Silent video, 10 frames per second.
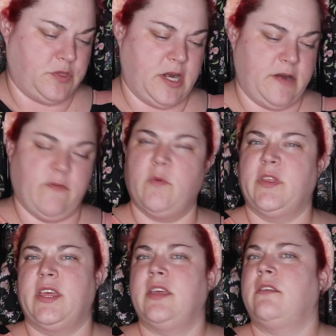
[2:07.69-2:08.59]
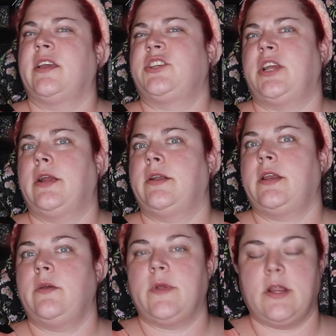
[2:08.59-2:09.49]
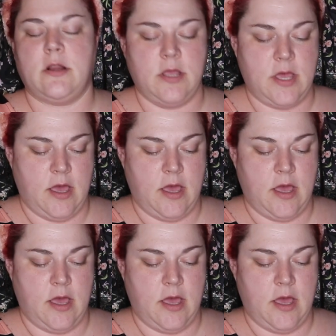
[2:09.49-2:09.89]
that I never really like shared anywhere.